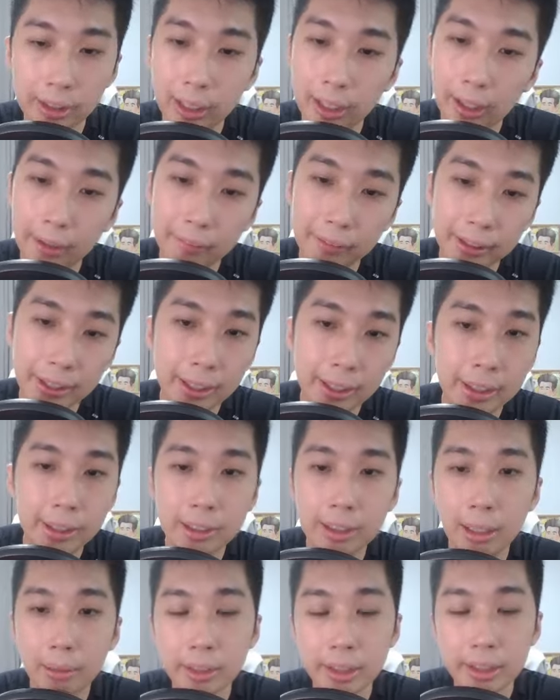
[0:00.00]
Everything
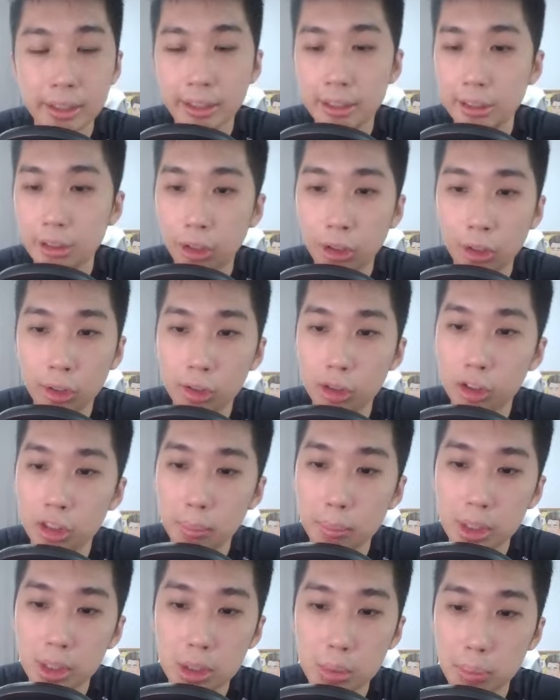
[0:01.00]
comes in, is all
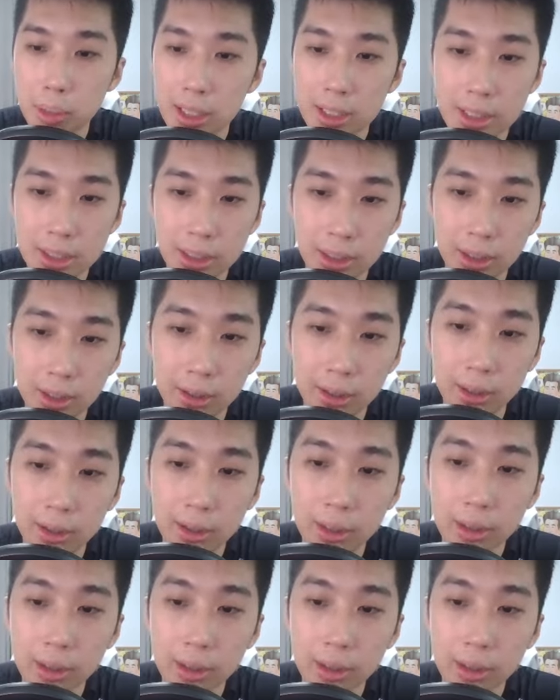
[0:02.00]
usable space here.